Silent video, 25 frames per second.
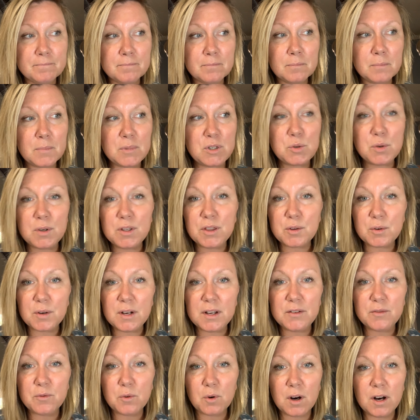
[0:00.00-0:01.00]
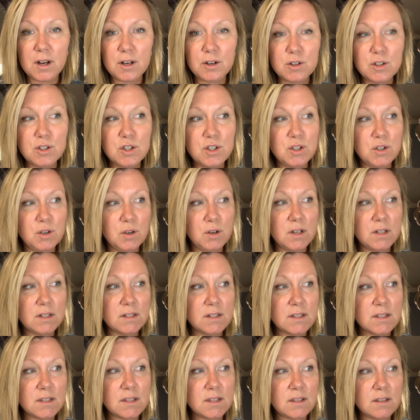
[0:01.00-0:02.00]
between 300 and 400
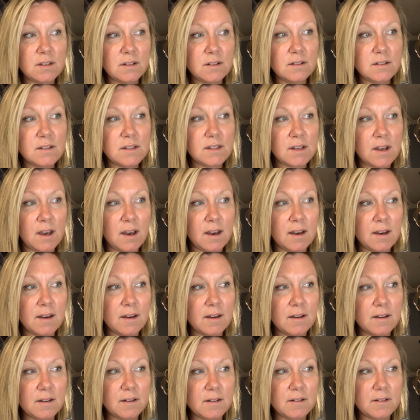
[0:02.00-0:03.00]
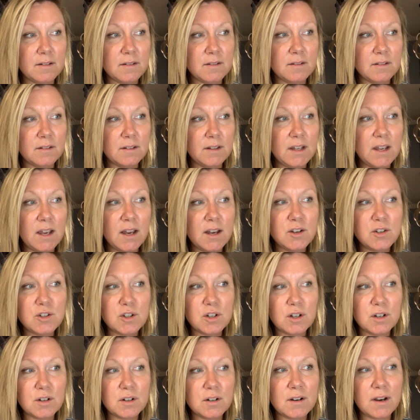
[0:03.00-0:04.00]
students. Lee
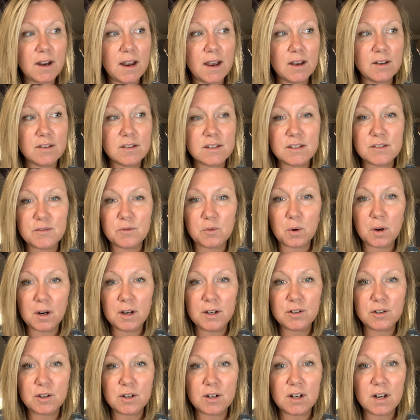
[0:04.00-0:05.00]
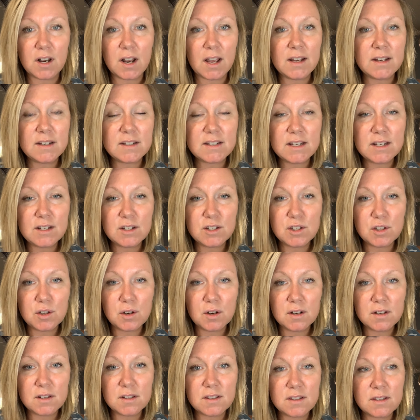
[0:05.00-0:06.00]
Hunter houses 419
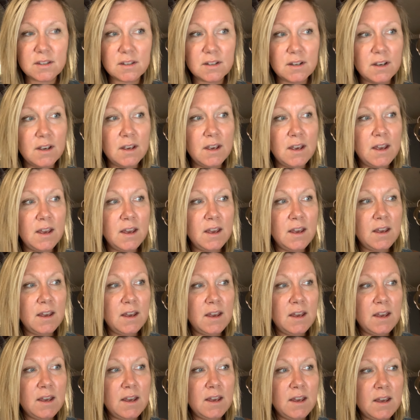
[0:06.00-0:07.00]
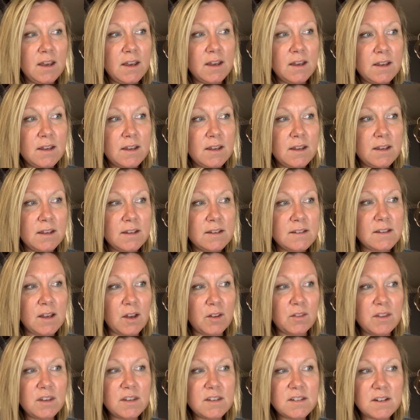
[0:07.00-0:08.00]
students.
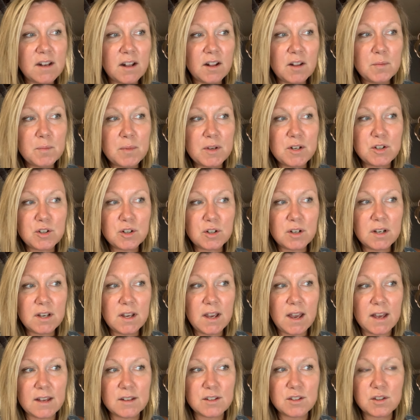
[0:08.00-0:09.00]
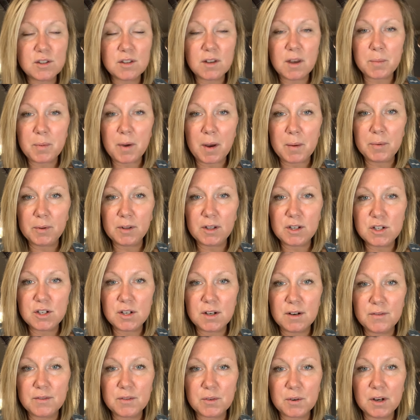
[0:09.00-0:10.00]
Southeast Elementary has a
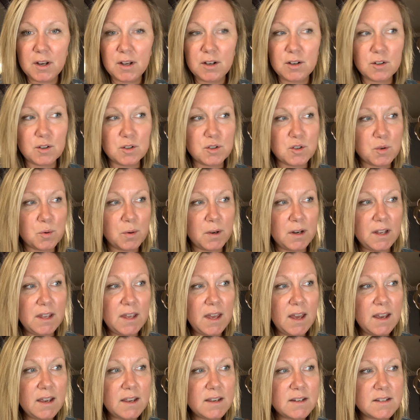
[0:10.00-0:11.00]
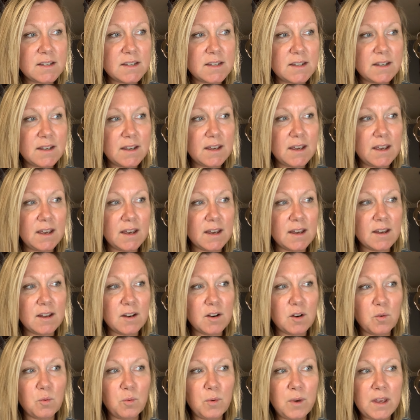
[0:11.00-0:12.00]
population of 328,
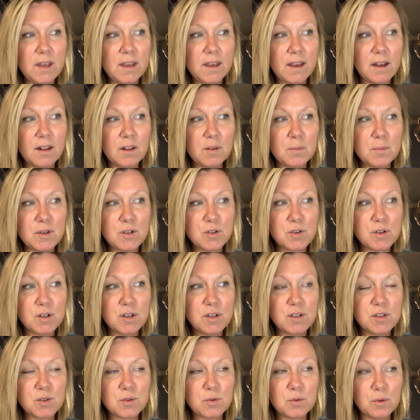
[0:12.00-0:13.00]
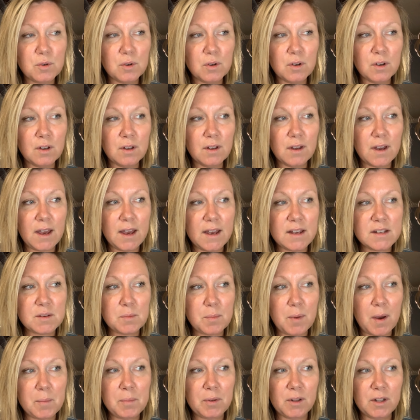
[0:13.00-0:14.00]
and Wing Elementary School has a
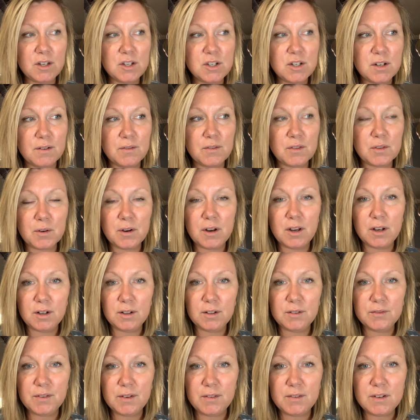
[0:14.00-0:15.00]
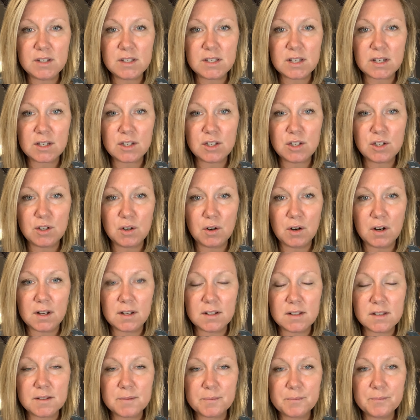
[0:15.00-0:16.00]
population of 356
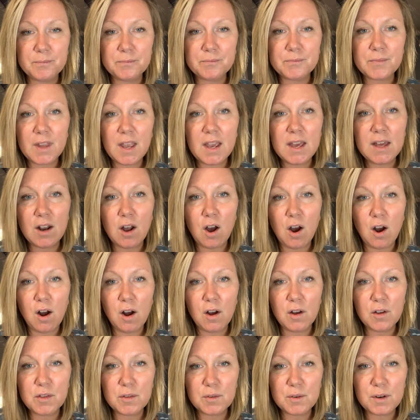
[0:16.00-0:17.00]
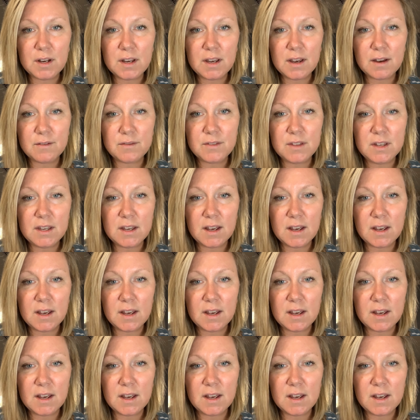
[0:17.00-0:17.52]
students. And all 3 of the